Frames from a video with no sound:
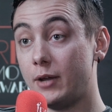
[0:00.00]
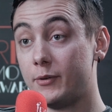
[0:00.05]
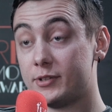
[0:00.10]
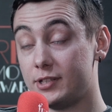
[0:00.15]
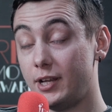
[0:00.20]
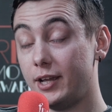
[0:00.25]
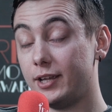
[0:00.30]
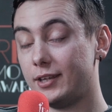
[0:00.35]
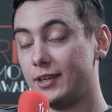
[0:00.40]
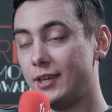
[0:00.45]
I
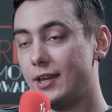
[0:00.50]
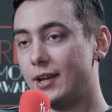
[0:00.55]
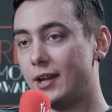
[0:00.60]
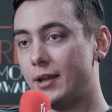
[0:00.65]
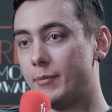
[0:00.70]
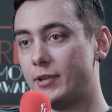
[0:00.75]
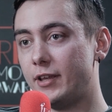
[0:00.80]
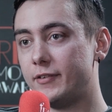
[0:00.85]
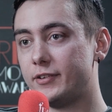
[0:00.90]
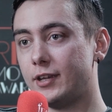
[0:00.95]
was like, yeah,
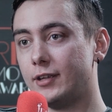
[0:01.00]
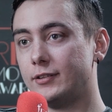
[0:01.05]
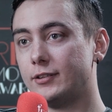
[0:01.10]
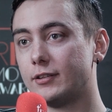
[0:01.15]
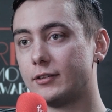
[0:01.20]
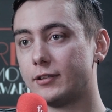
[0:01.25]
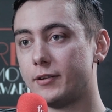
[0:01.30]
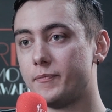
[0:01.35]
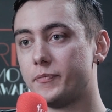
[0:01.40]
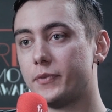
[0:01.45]
I'm
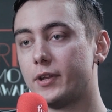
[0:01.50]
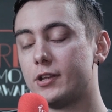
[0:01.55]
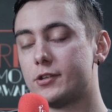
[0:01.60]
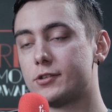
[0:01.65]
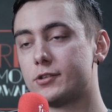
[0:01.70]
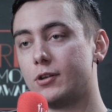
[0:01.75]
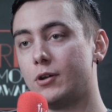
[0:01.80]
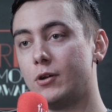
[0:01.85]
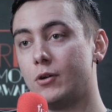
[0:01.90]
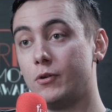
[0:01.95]
left-handed.
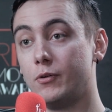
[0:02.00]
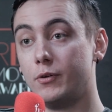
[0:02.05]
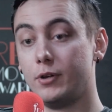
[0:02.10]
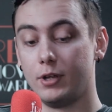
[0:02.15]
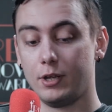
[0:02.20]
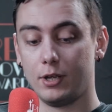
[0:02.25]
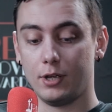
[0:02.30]
So